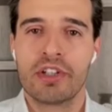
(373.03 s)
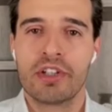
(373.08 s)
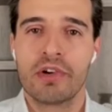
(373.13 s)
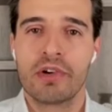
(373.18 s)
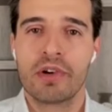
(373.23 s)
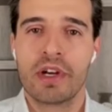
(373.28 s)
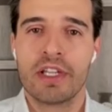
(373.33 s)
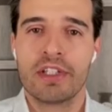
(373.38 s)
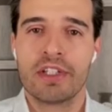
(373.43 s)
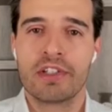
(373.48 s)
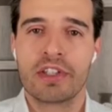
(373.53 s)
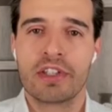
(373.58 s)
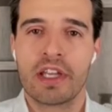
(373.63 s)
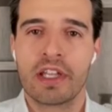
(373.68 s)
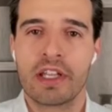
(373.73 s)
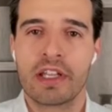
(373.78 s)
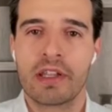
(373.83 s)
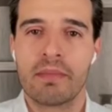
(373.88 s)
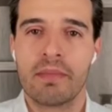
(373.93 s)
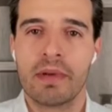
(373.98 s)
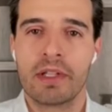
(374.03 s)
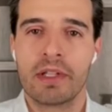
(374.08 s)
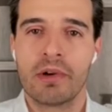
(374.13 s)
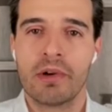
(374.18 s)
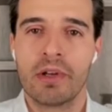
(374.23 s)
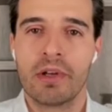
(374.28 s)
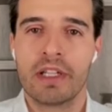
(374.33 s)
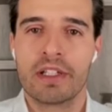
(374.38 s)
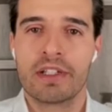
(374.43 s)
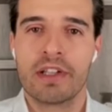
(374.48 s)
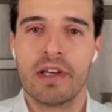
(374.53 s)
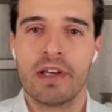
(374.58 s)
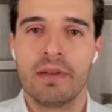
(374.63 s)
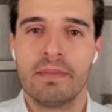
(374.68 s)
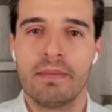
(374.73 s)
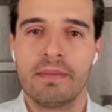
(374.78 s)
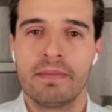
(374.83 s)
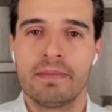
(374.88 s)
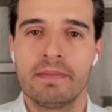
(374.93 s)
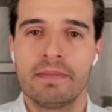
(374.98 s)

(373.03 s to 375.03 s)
the craziest thing that Bitcoin has done.